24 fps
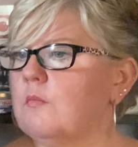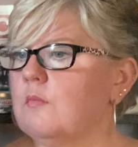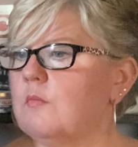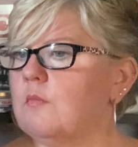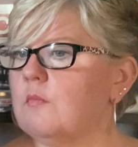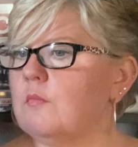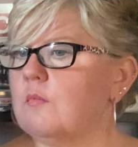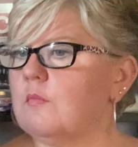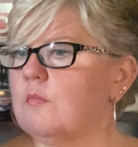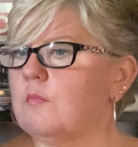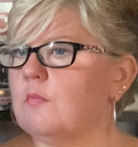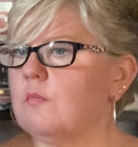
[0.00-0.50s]

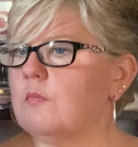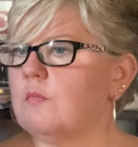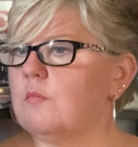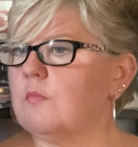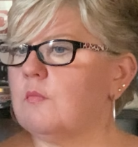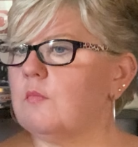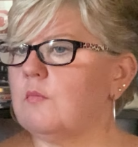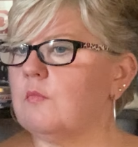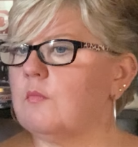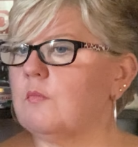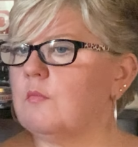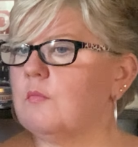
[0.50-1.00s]

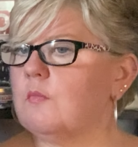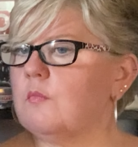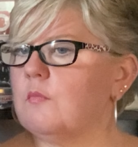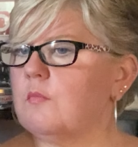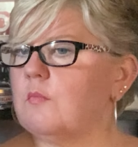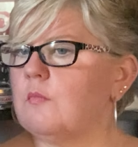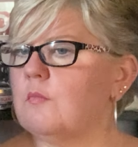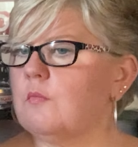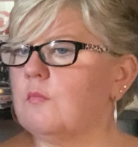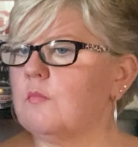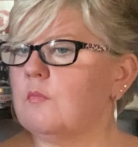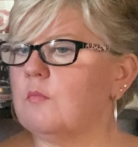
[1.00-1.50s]

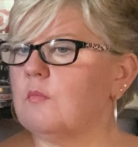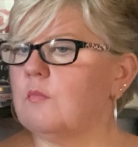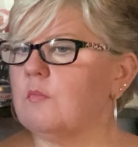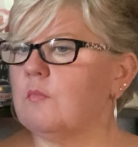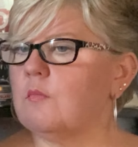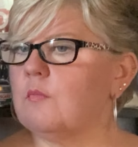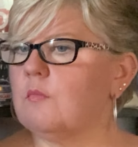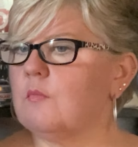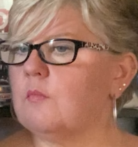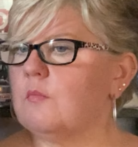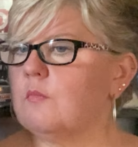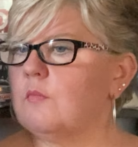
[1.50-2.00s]

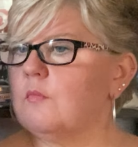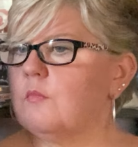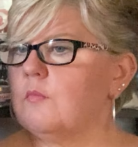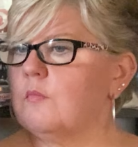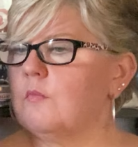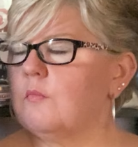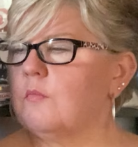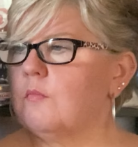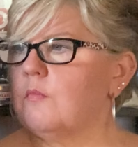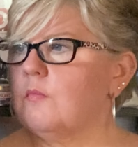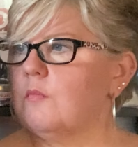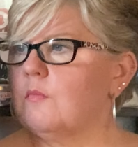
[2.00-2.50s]

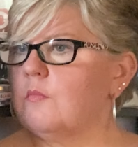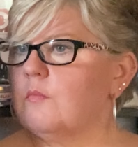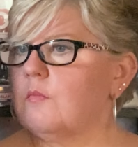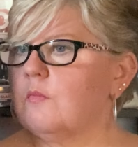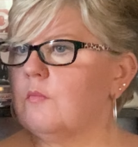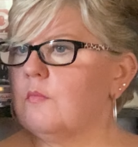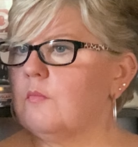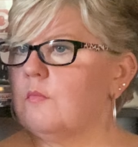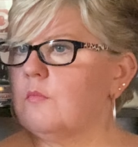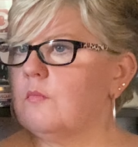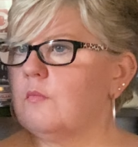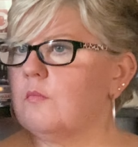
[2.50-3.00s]

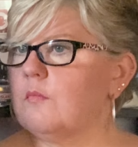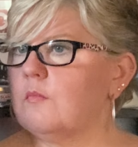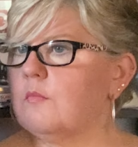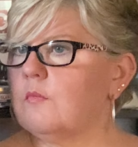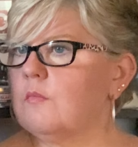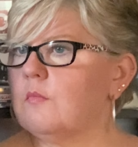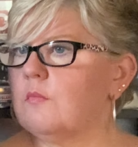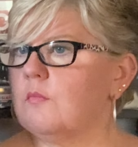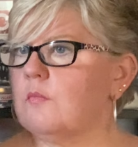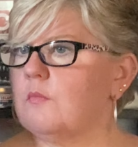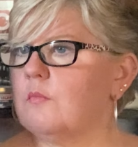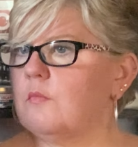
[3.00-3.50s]

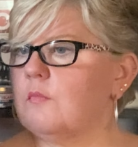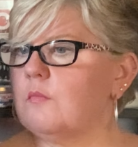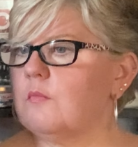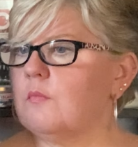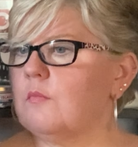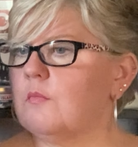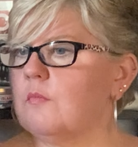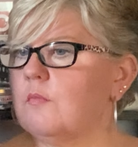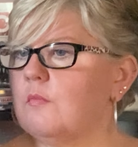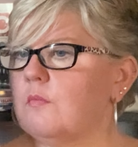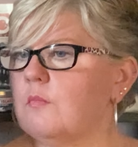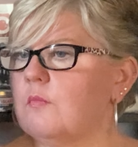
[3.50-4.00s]

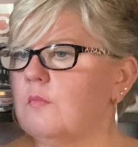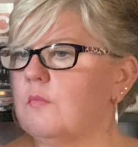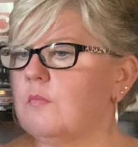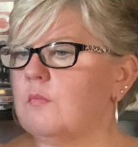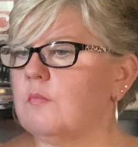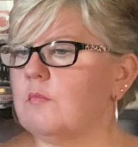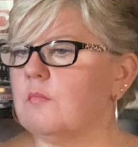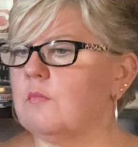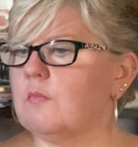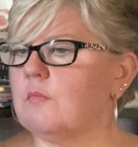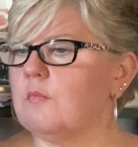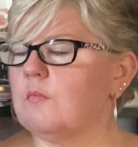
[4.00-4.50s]

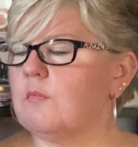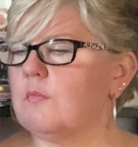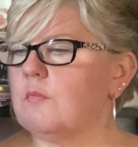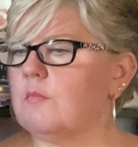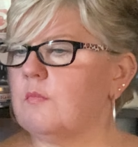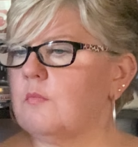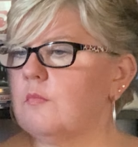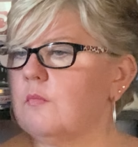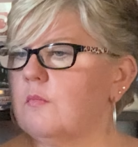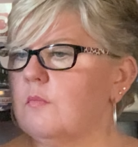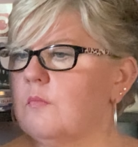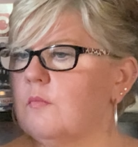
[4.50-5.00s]

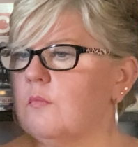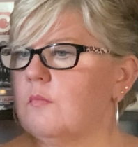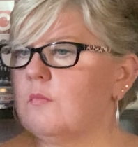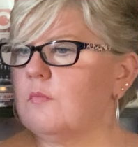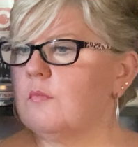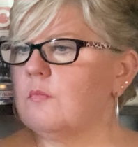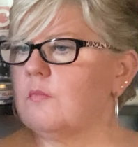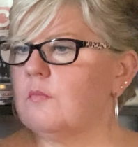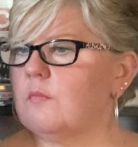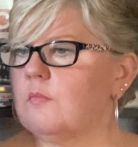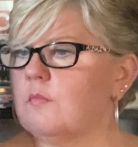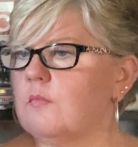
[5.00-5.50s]

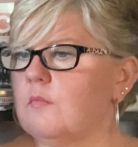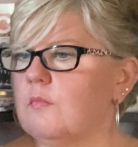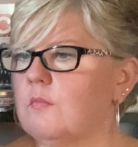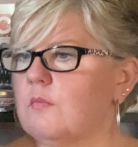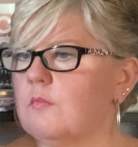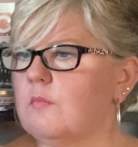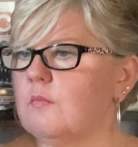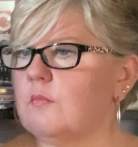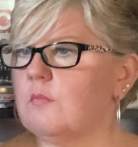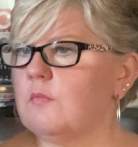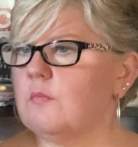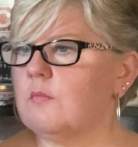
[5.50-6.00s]

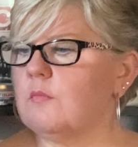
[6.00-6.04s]
This person isn't speaking.